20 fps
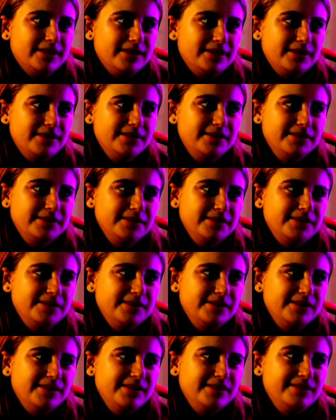like
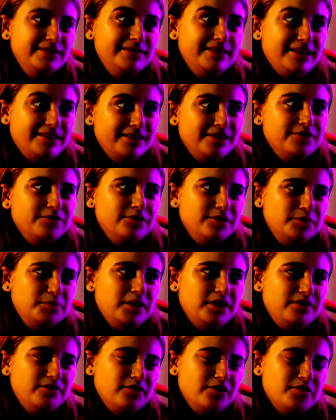get like really
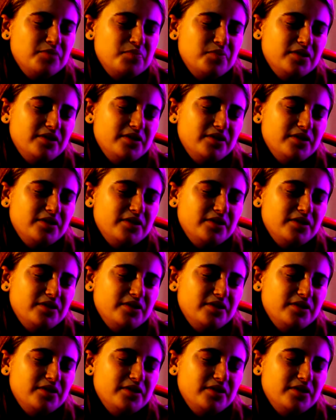paid for it.